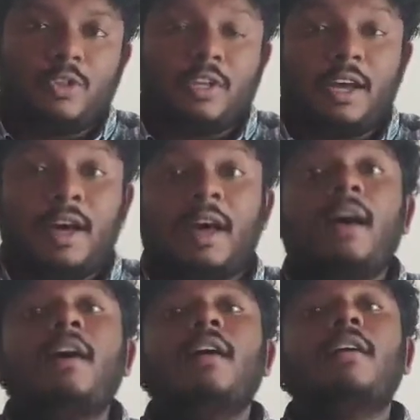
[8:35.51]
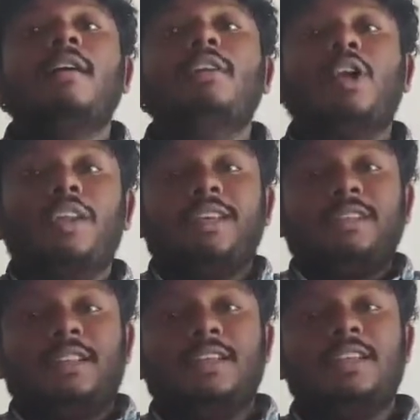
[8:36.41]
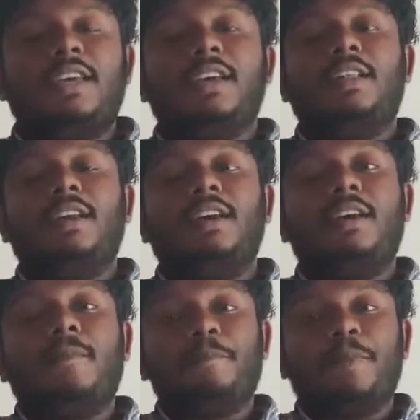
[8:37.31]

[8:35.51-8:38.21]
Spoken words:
their knowledge and their